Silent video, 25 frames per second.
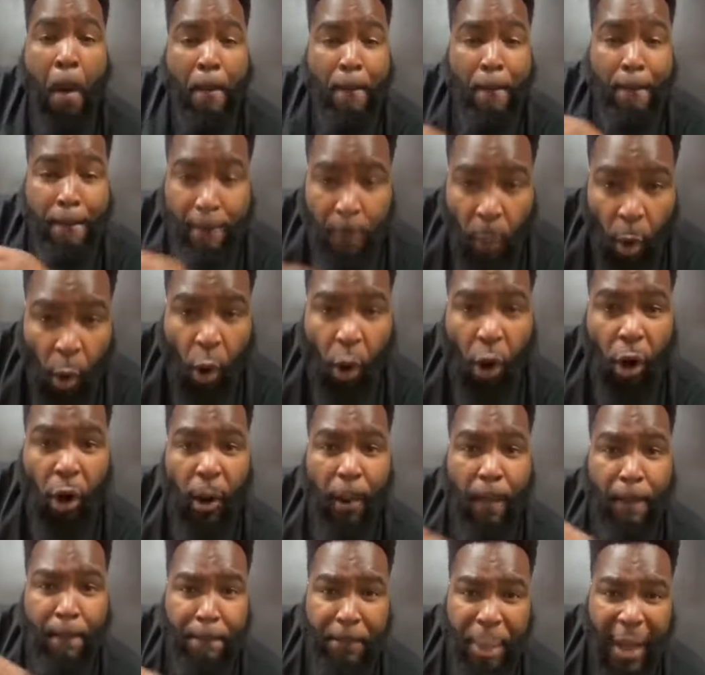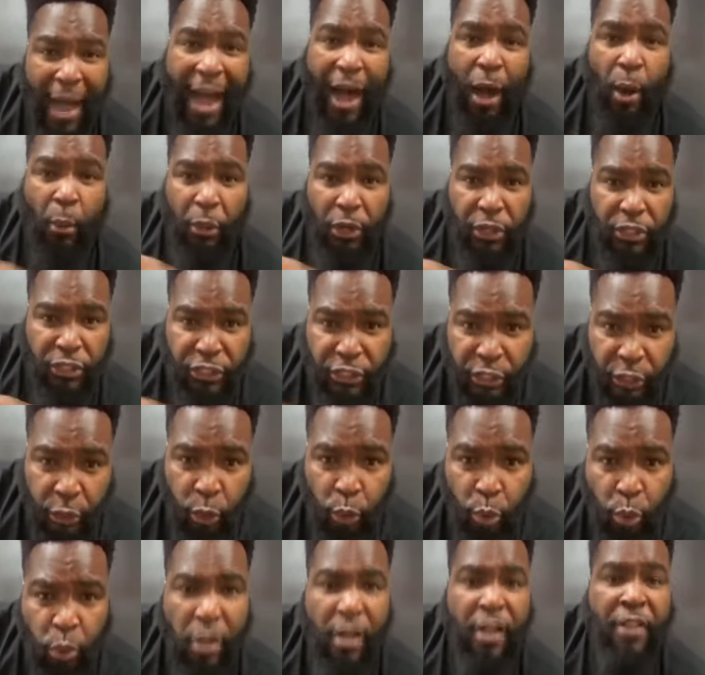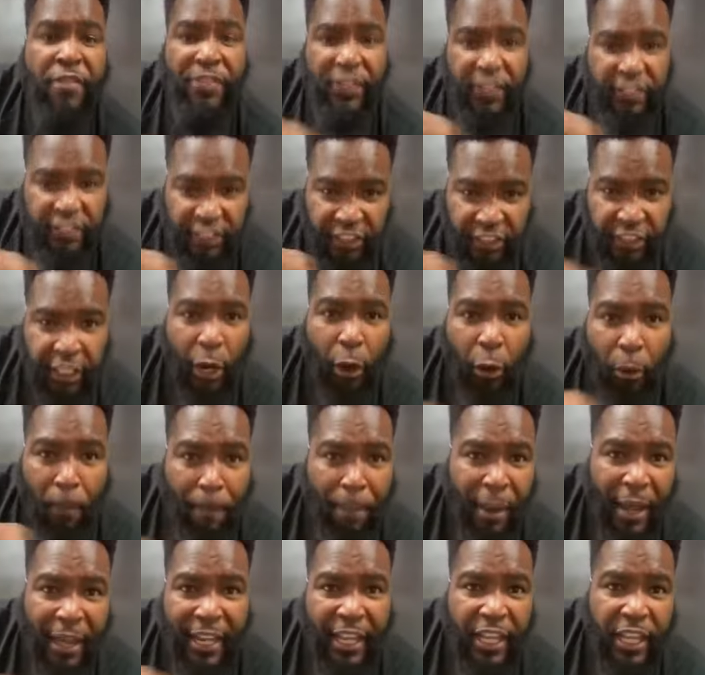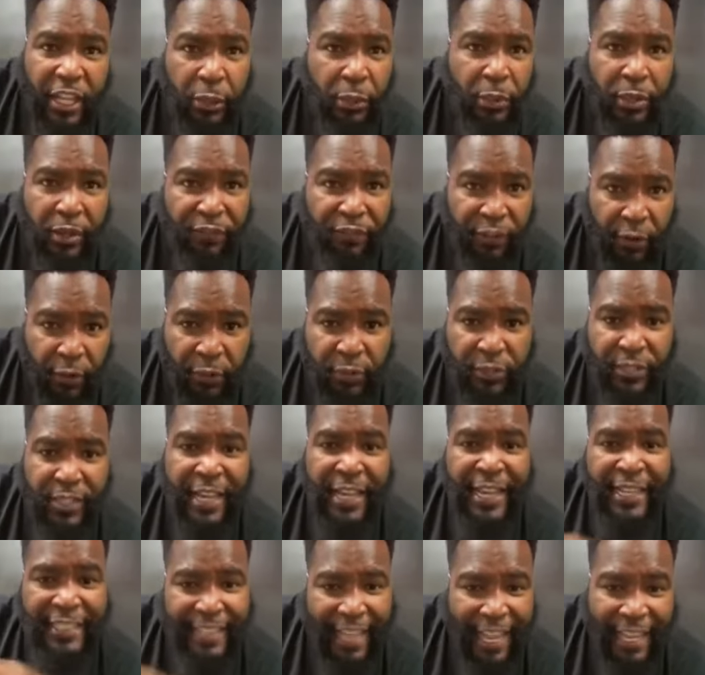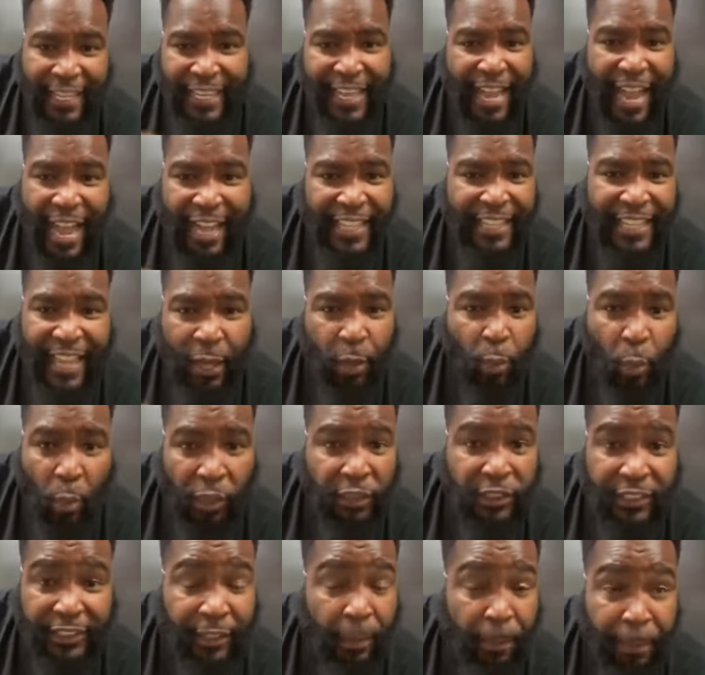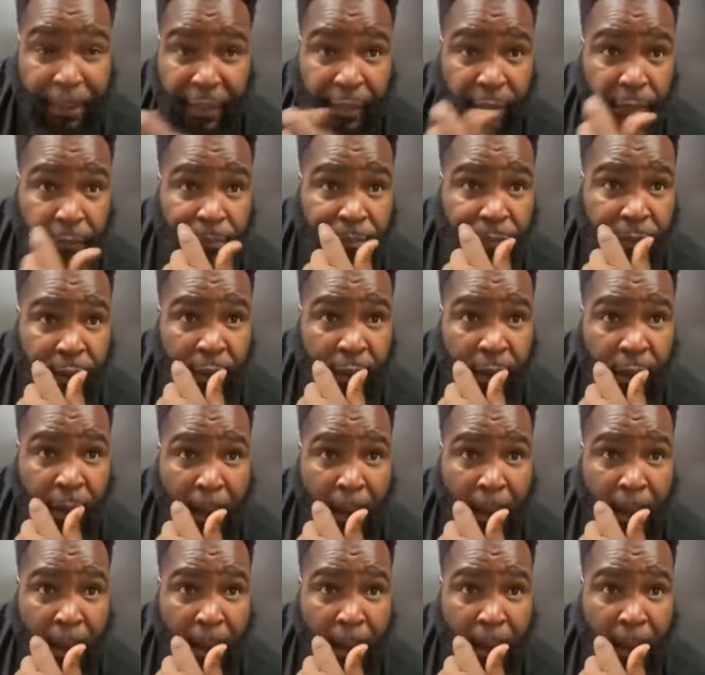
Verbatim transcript: More power to the Snow Bunny universe that Kanye wants to build.